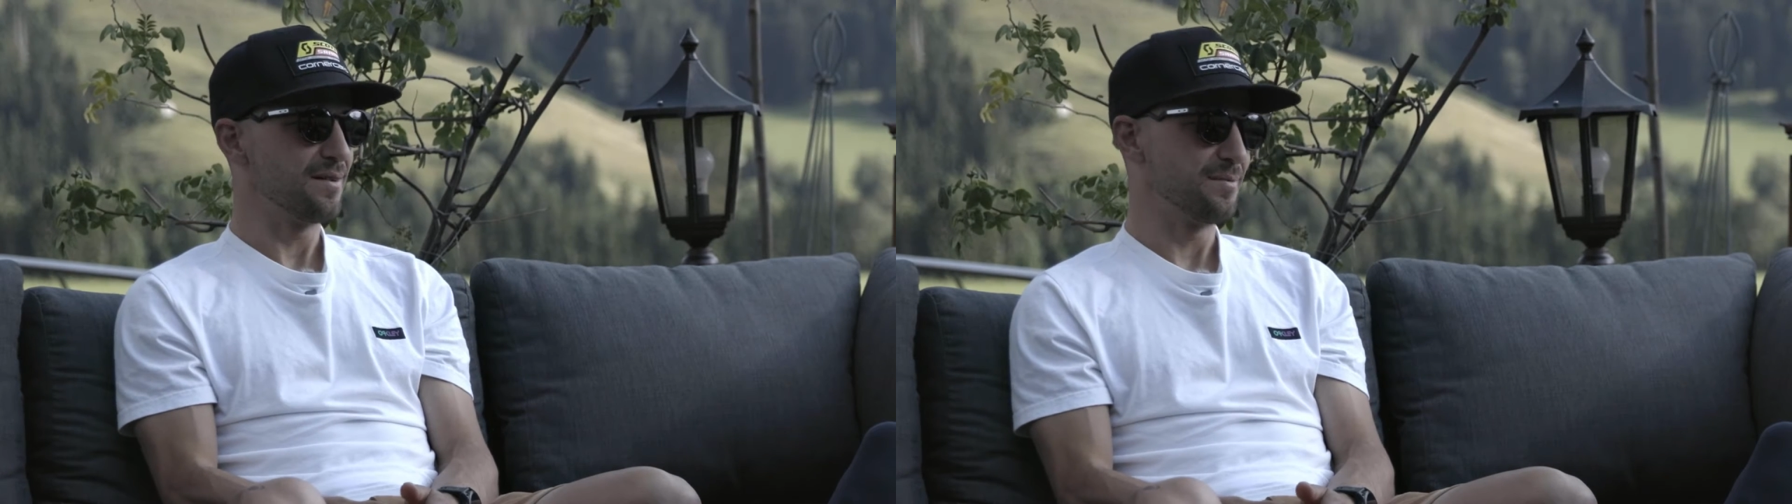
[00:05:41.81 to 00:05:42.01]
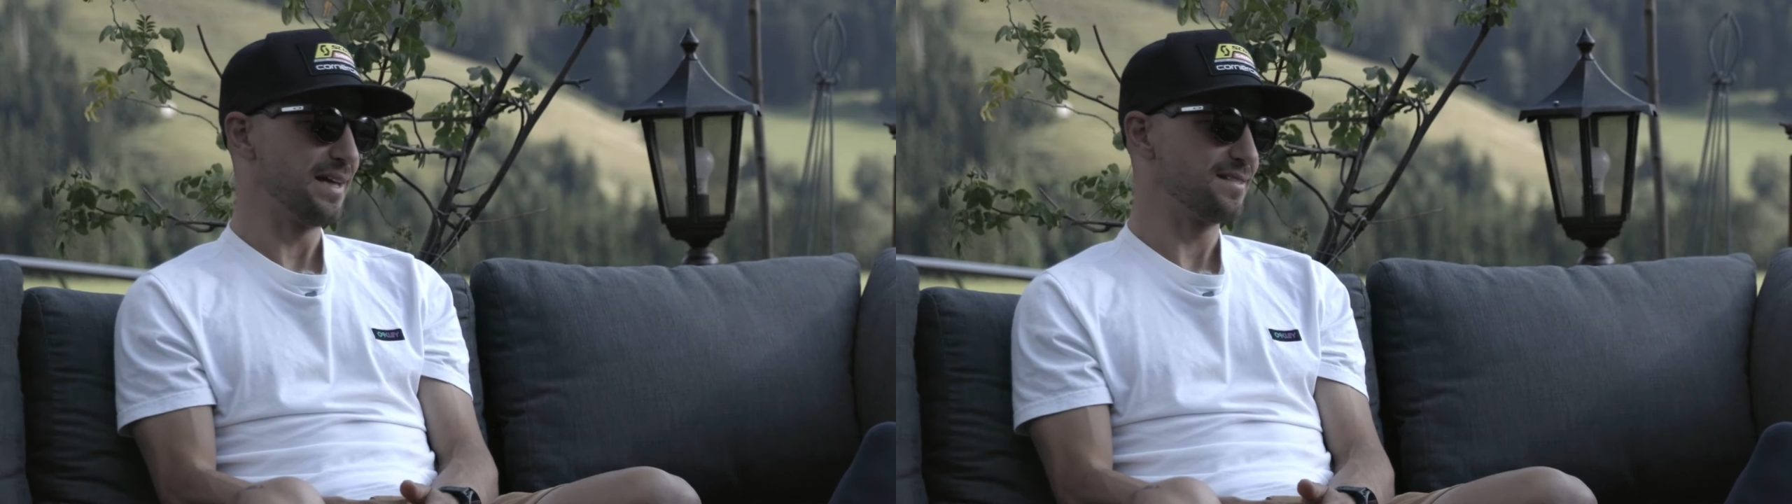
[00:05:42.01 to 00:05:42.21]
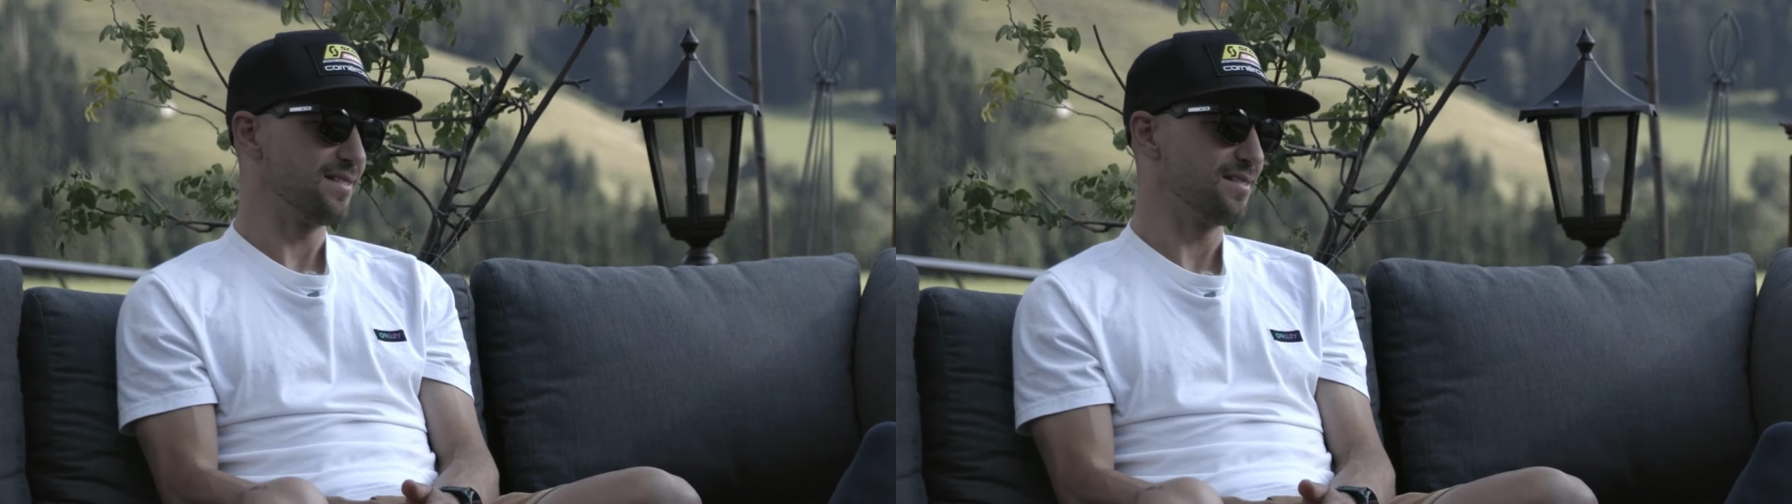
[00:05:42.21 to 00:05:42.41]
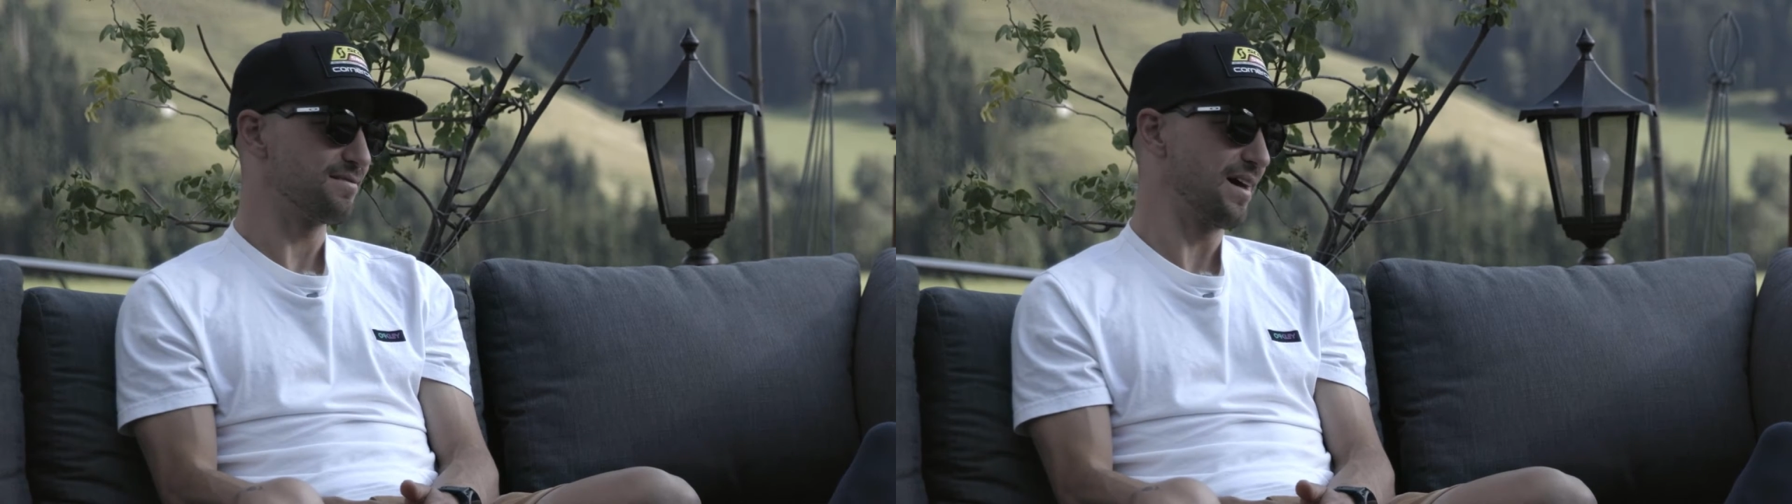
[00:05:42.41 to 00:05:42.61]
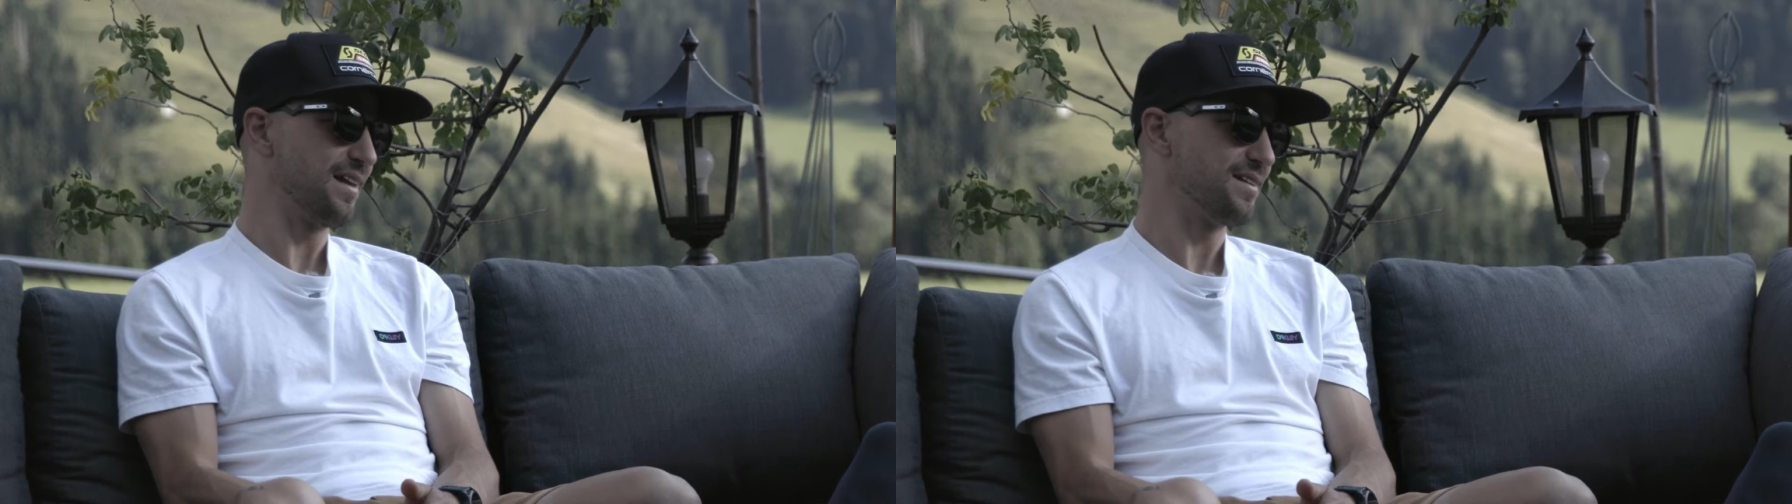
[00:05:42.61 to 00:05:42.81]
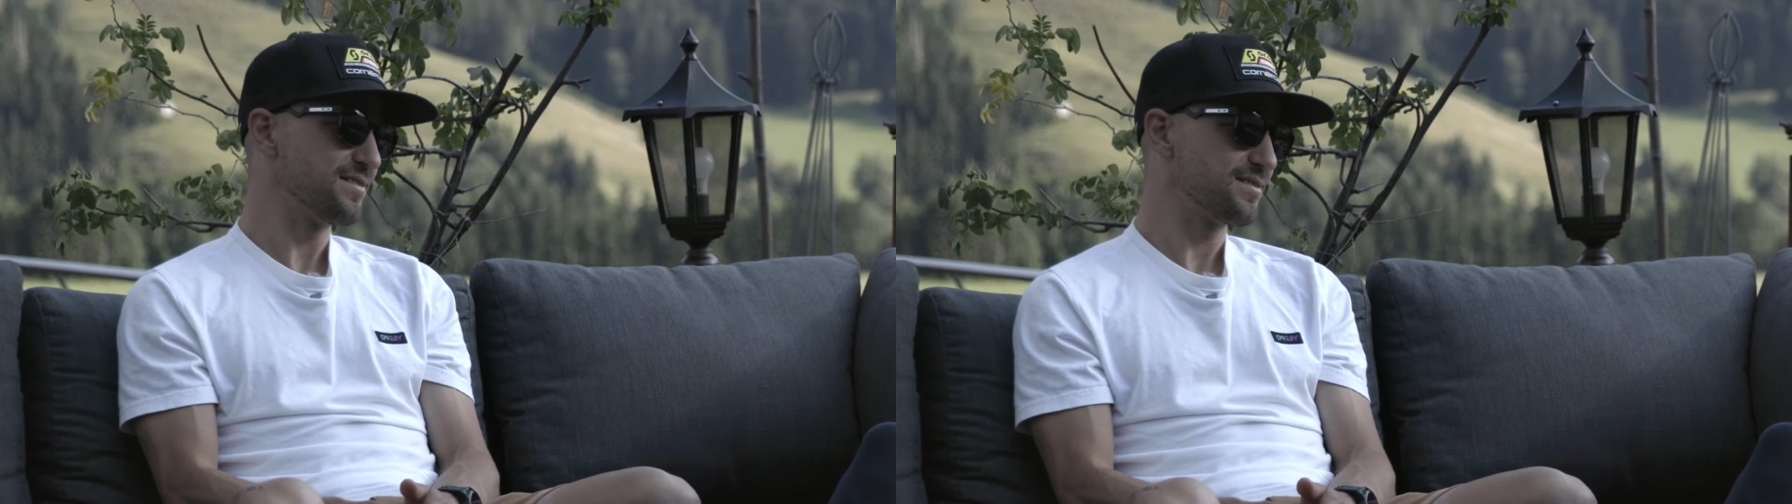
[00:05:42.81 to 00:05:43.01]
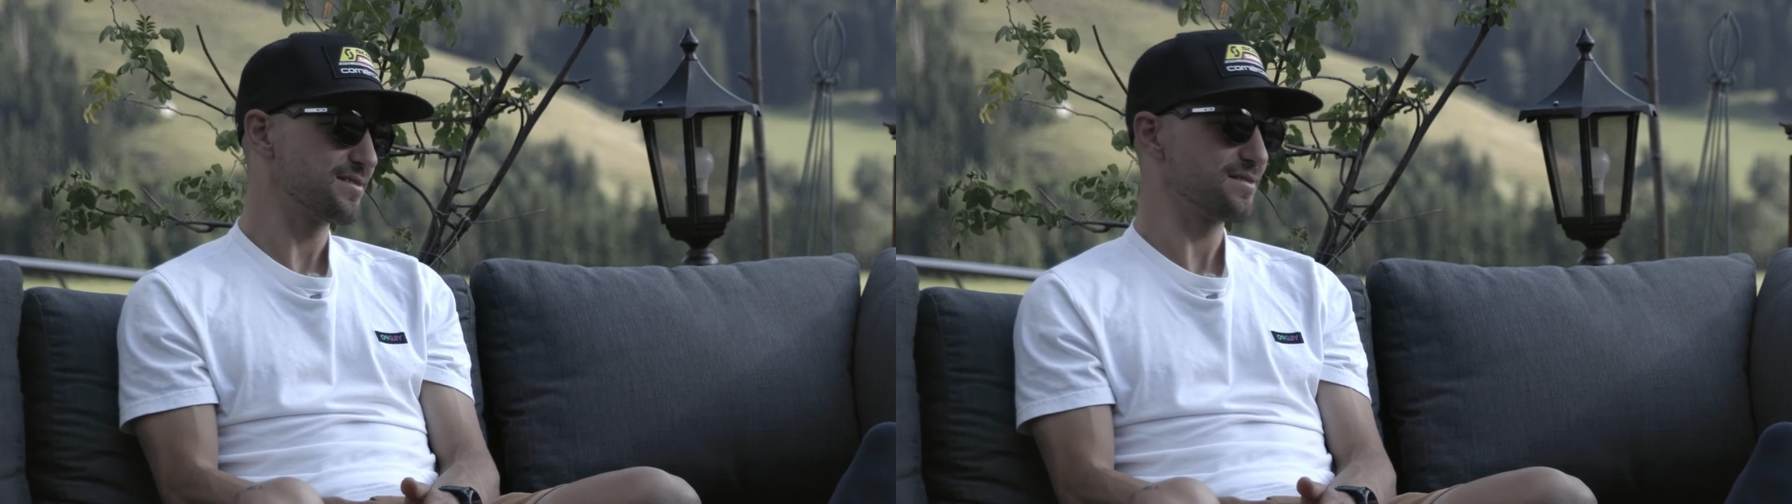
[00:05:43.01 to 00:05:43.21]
mental talent